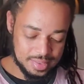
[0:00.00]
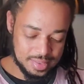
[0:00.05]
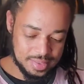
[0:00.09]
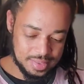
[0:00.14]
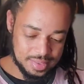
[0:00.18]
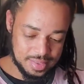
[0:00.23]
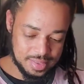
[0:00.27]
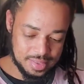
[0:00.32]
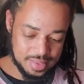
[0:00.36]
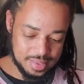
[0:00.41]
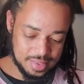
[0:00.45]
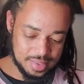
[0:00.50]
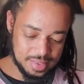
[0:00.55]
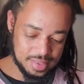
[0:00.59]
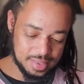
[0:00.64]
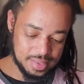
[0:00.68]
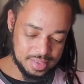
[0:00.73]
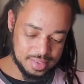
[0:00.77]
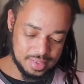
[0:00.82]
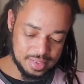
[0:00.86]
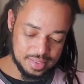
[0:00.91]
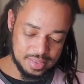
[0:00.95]

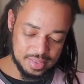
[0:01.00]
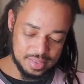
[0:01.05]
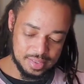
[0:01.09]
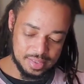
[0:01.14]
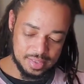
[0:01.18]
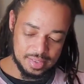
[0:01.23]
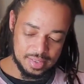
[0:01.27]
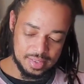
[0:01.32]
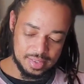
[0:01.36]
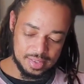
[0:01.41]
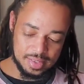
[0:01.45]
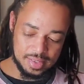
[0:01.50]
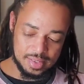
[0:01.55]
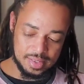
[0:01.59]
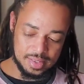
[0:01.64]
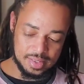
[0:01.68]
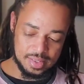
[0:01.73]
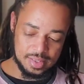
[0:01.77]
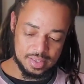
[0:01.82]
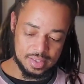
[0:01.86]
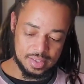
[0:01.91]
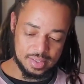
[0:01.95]

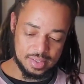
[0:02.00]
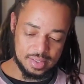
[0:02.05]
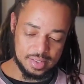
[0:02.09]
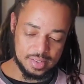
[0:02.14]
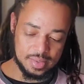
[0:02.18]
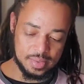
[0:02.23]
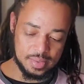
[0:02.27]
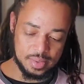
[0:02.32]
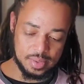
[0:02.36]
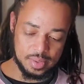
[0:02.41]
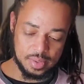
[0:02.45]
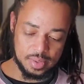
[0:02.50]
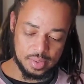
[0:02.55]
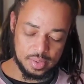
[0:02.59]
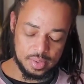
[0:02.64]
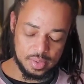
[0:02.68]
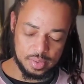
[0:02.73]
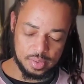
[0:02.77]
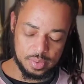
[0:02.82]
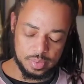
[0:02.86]
[no speech]